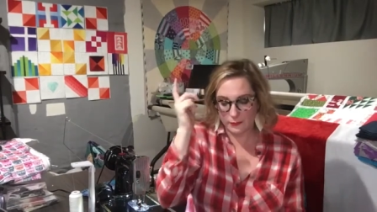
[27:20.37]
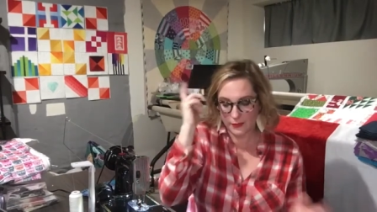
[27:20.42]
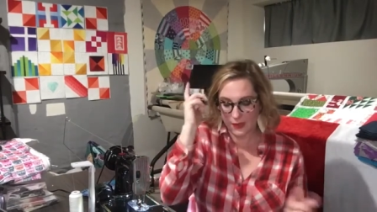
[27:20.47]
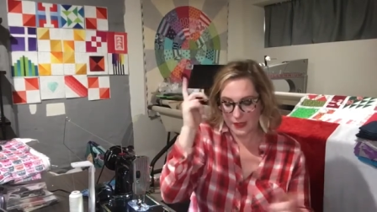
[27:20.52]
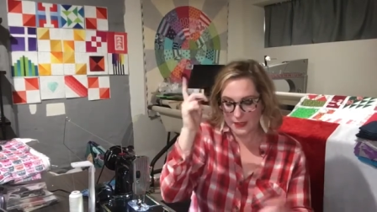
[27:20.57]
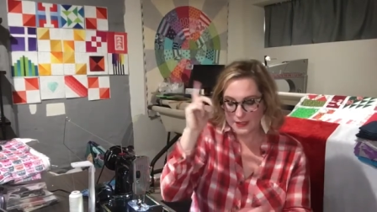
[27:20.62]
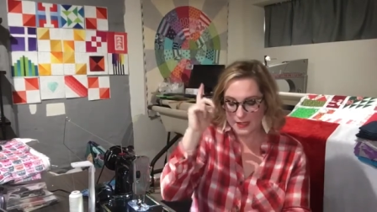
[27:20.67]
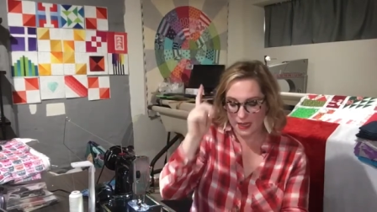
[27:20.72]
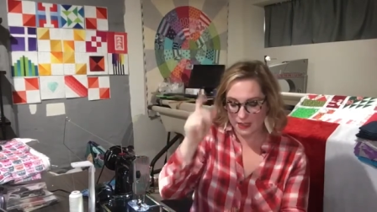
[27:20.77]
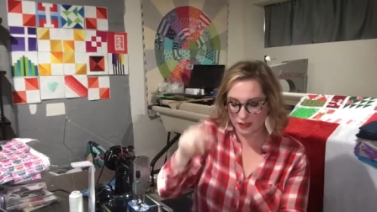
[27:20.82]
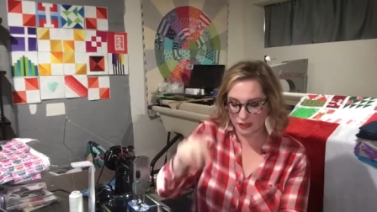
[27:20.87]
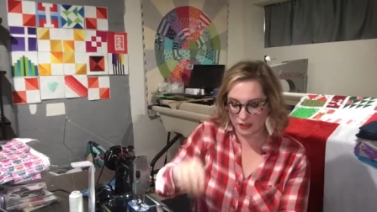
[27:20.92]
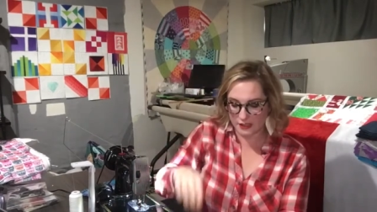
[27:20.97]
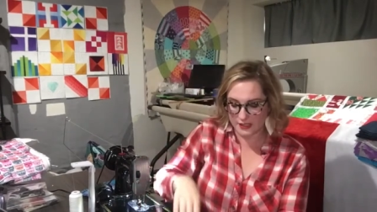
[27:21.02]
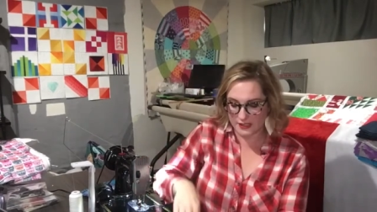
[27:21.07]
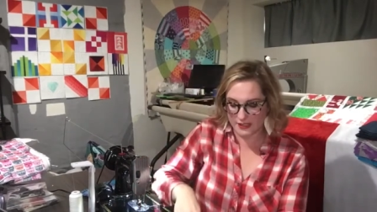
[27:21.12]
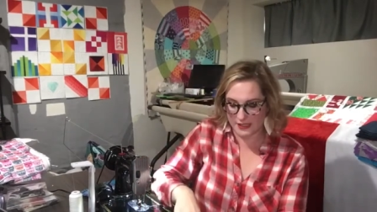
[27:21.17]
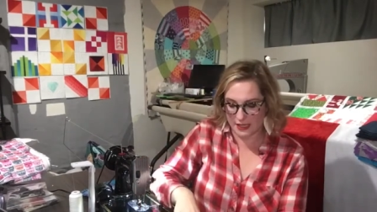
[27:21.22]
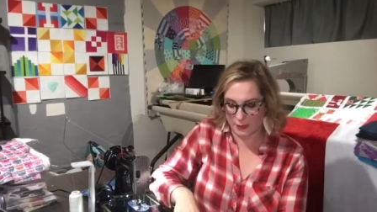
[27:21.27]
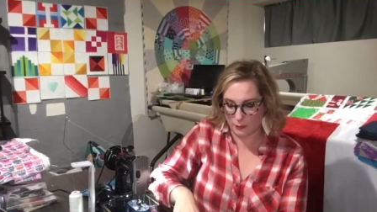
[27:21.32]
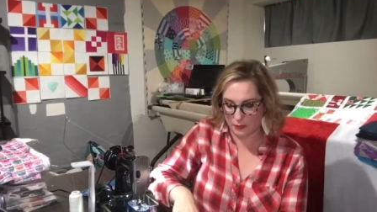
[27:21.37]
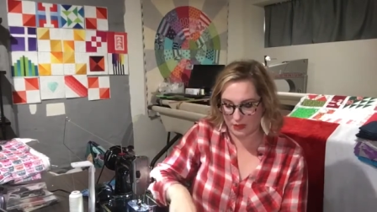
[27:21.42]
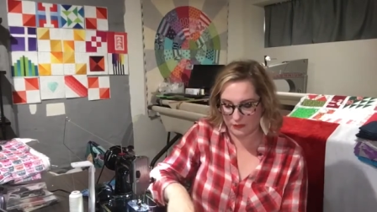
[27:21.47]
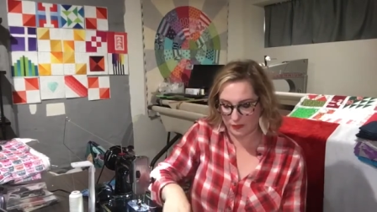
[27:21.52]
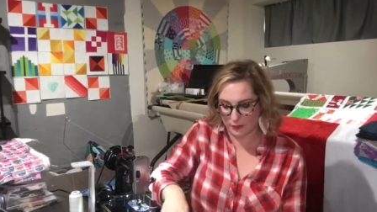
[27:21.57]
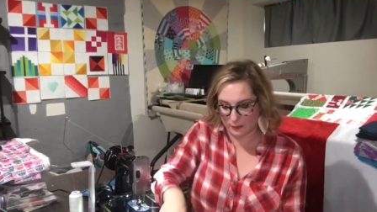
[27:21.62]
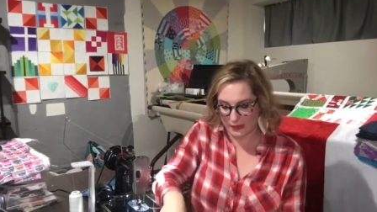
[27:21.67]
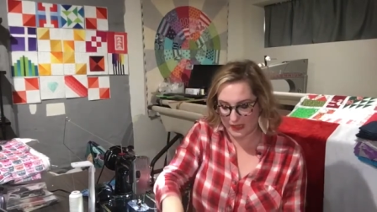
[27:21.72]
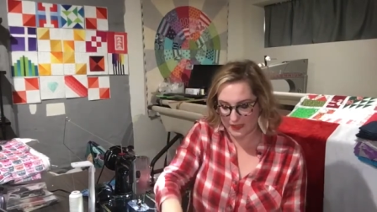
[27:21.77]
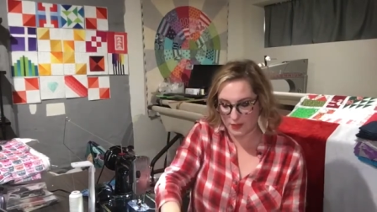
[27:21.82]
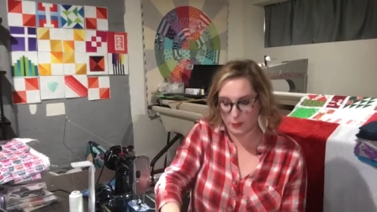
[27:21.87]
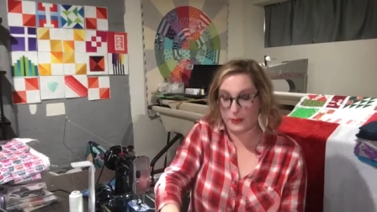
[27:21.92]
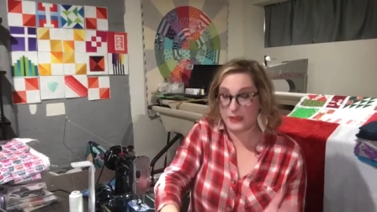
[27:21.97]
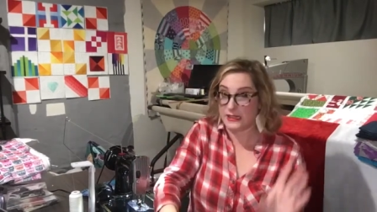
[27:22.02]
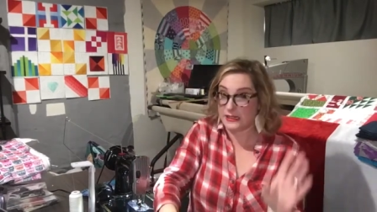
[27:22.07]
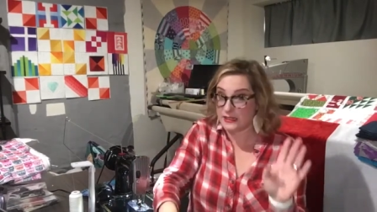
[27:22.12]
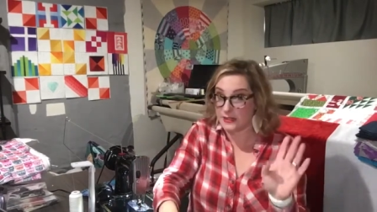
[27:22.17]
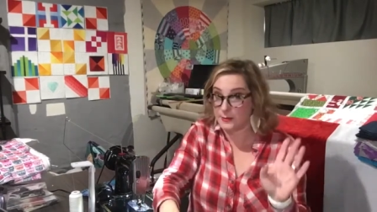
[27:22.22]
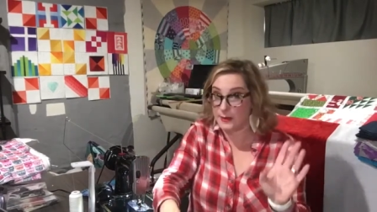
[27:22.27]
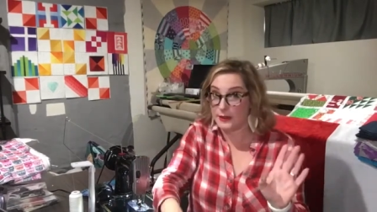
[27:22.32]
It's actually the same one from last week.
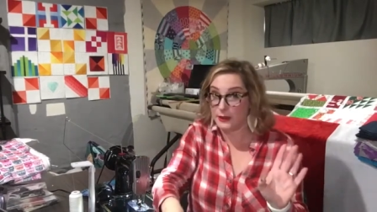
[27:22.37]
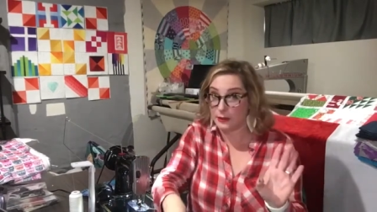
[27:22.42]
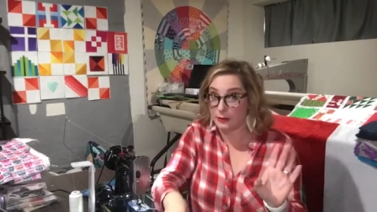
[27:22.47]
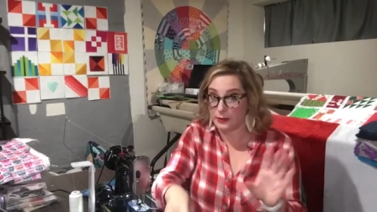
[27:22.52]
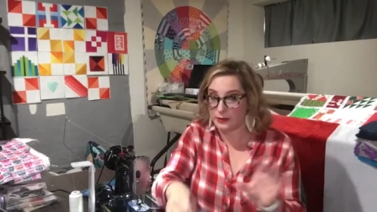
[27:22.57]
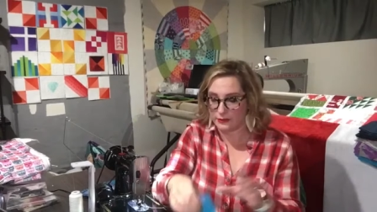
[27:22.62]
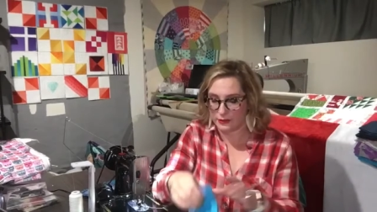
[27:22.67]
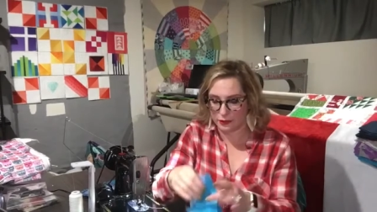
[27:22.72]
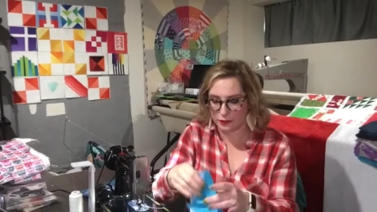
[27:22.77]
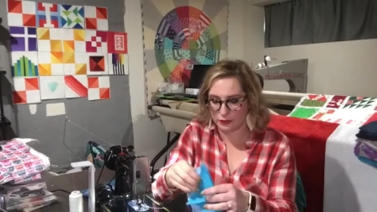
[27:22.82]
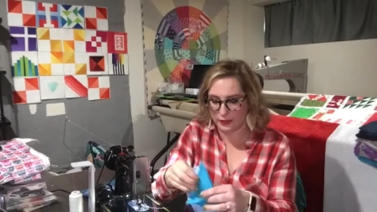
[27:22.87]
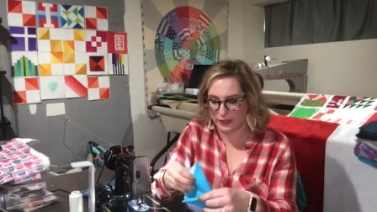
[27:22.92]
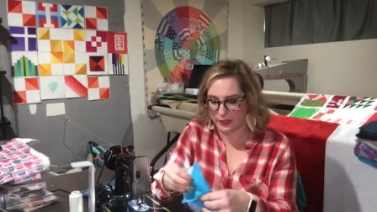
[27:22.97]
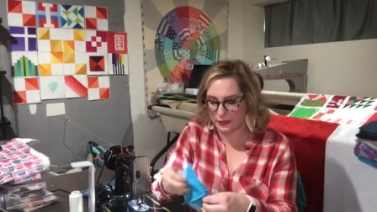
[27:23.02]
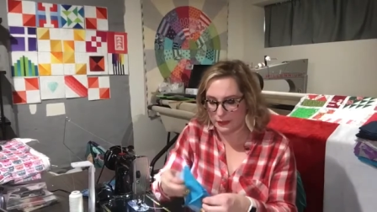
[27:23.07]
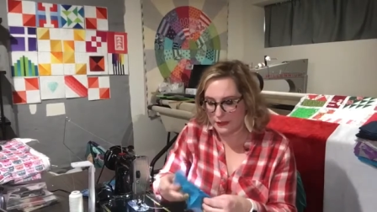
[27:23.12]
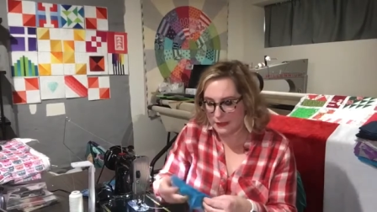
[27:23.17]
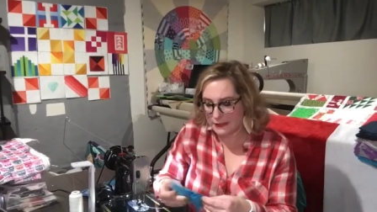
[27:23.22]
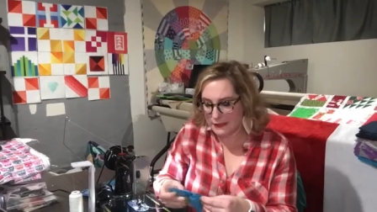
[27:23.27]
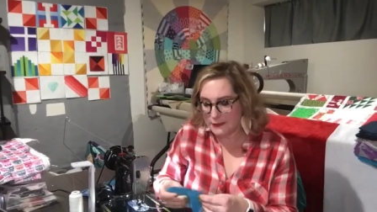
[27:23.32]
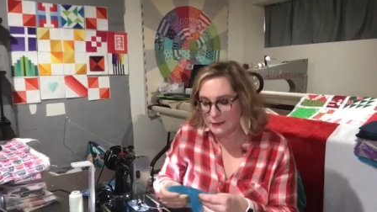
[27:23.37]
It's been in the refrigerator.